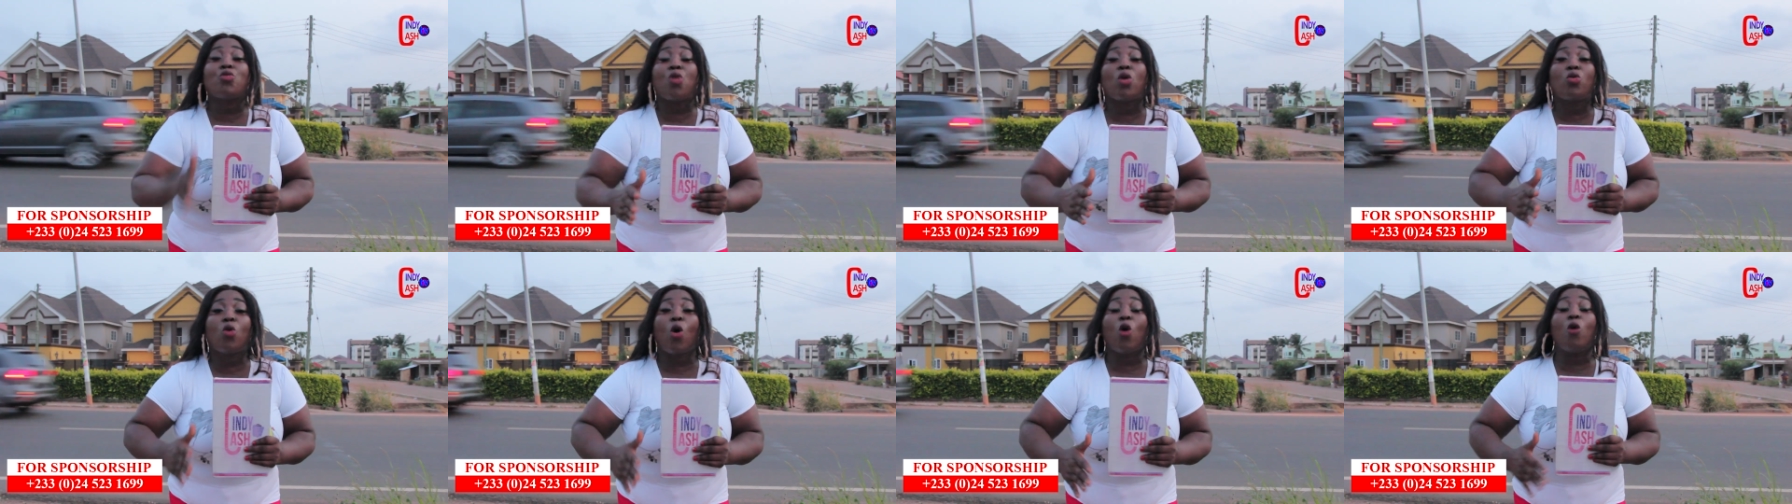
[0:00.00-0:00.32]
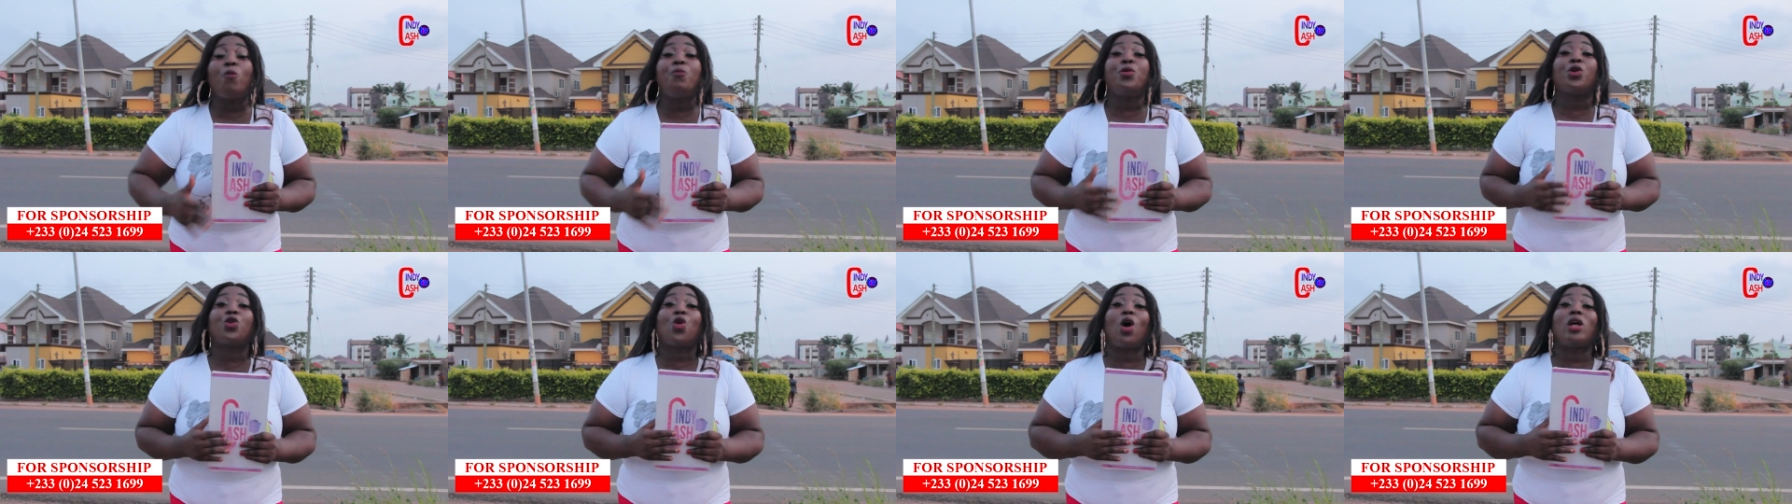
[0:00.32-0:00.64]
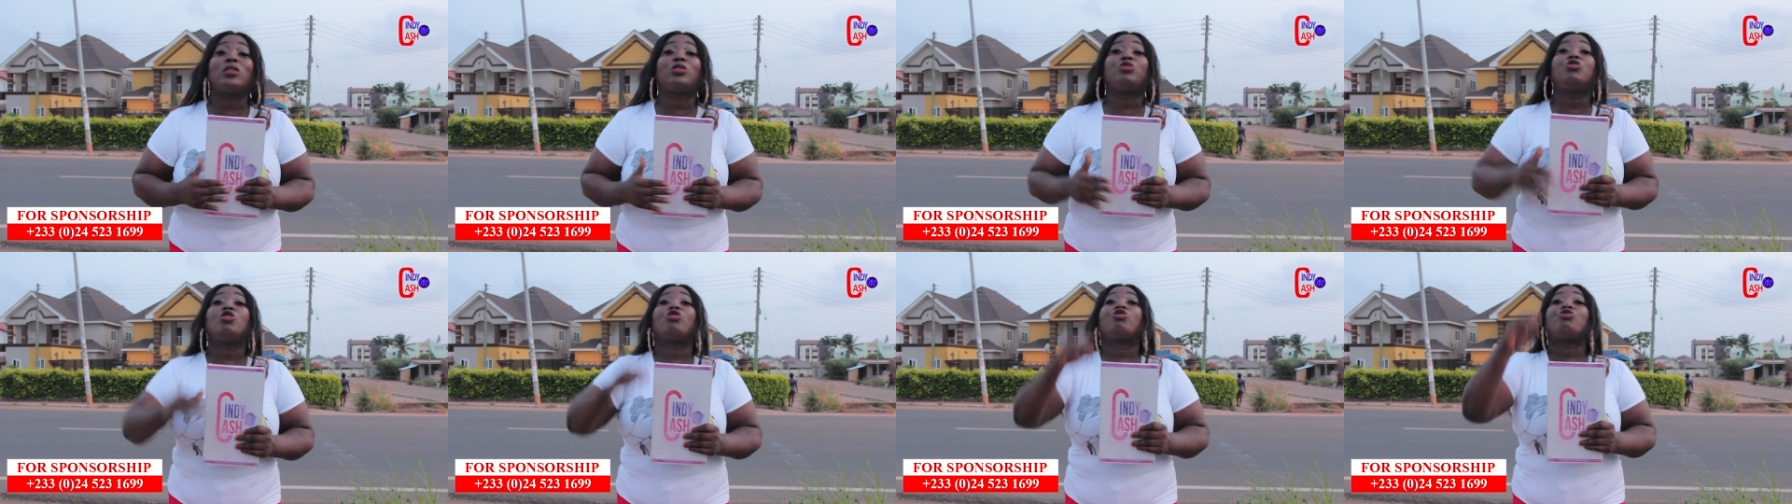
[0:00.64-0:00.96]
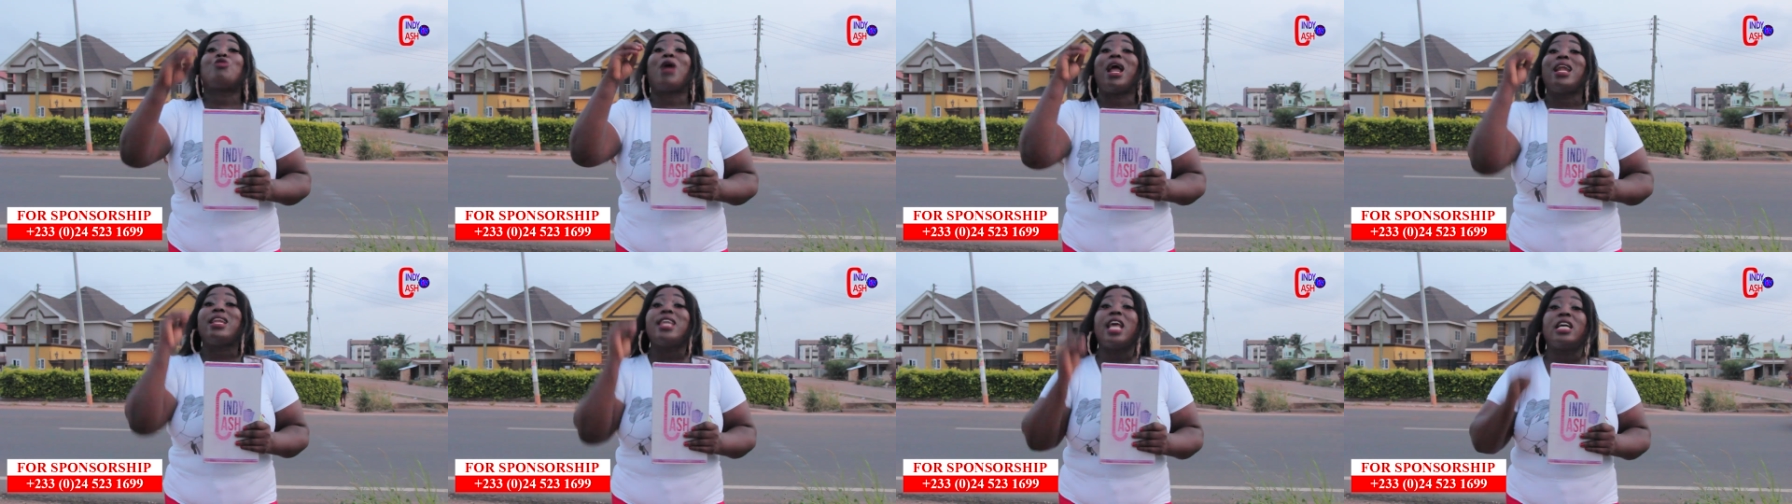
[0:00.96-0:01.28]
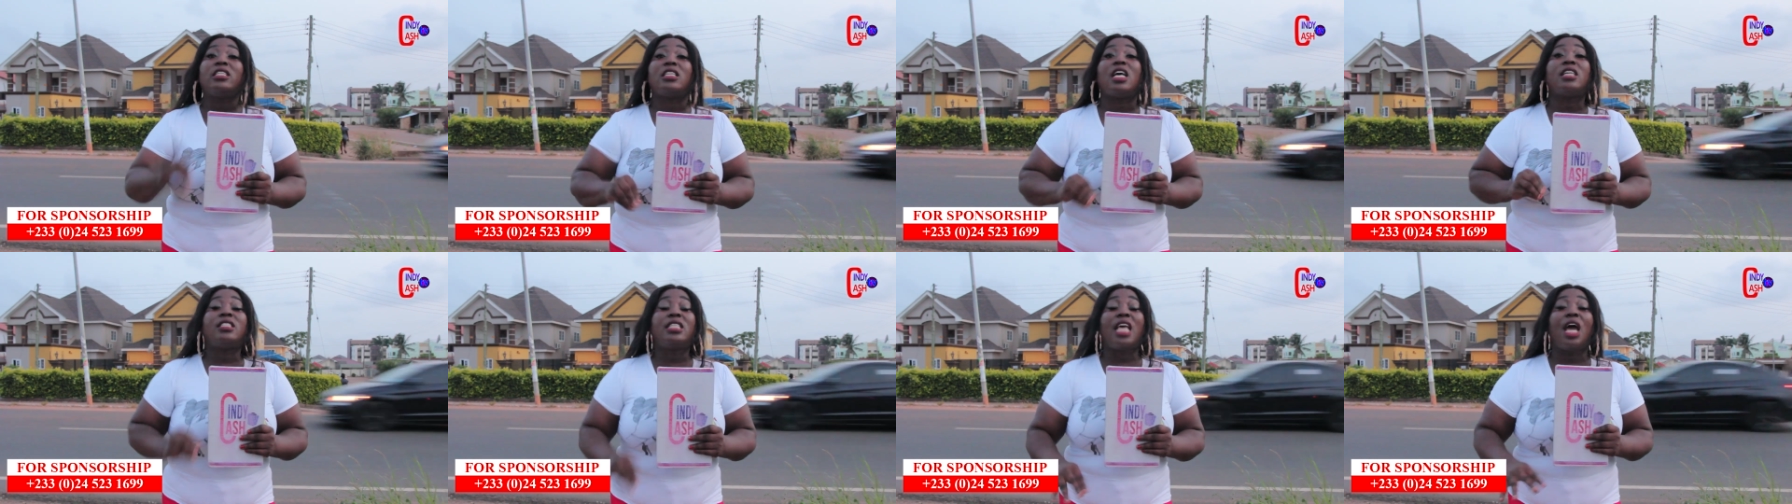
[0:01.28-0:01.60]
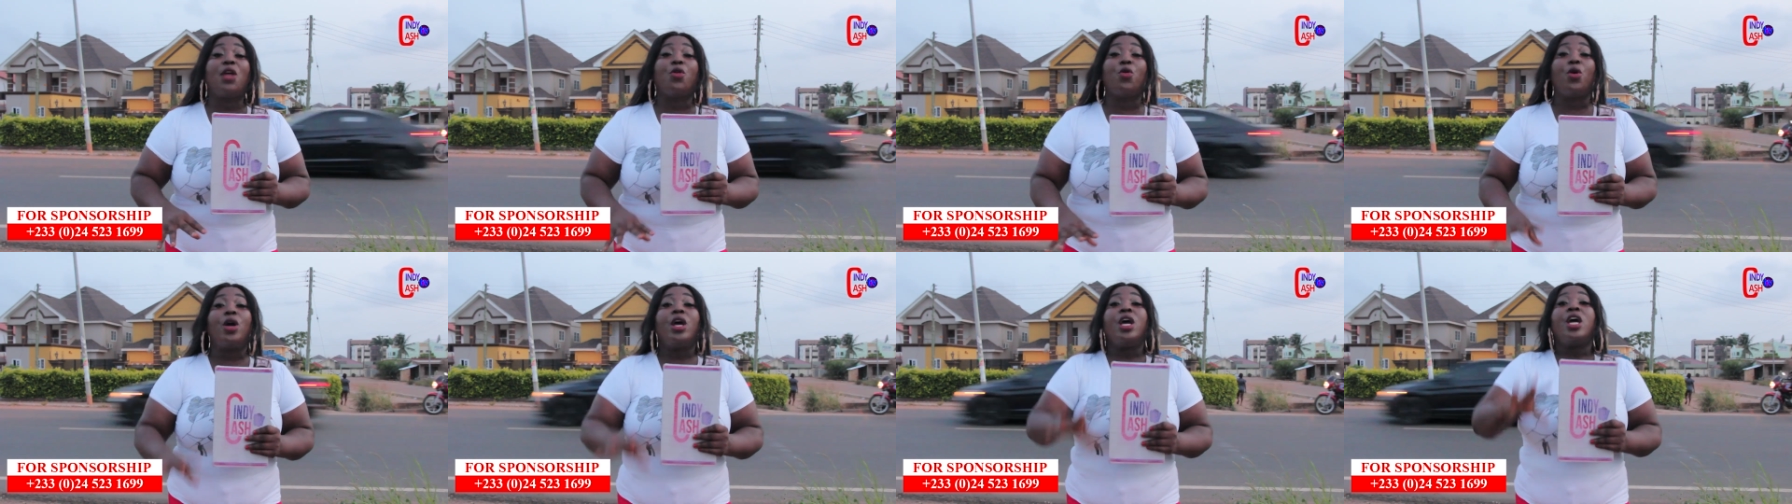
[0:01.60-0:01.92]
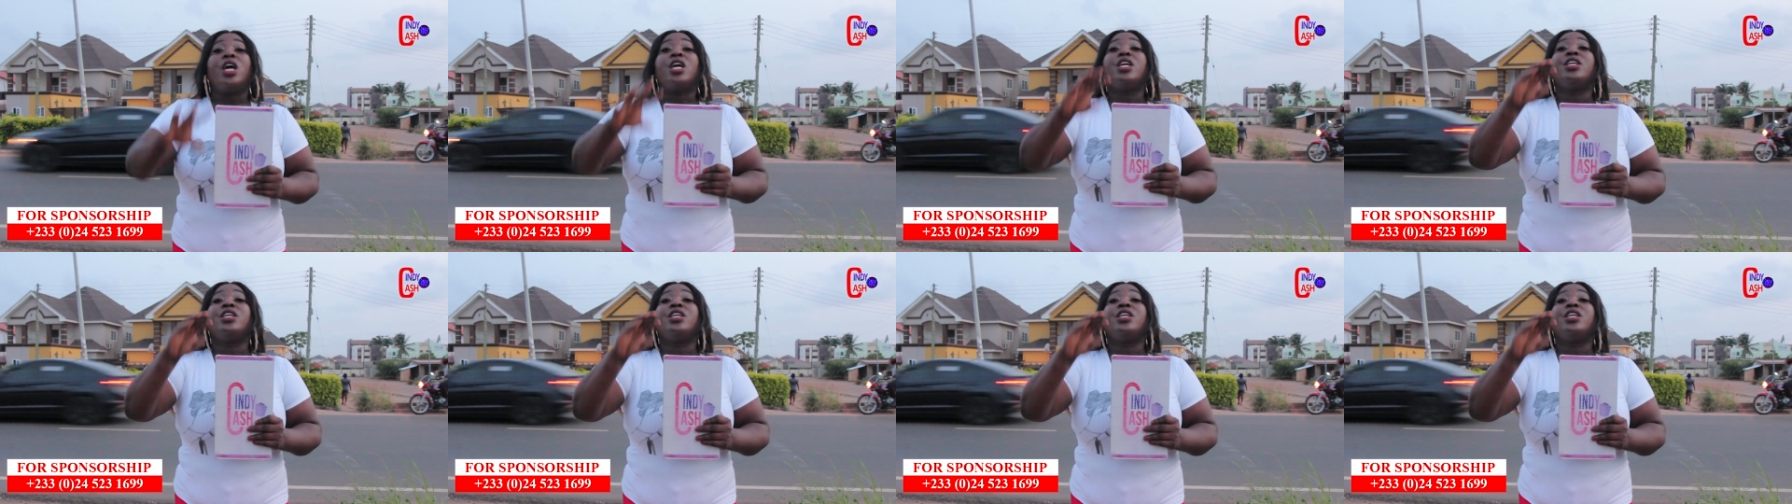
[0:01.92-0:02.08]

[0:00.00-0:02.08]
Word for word: coco because no cranny as they say no.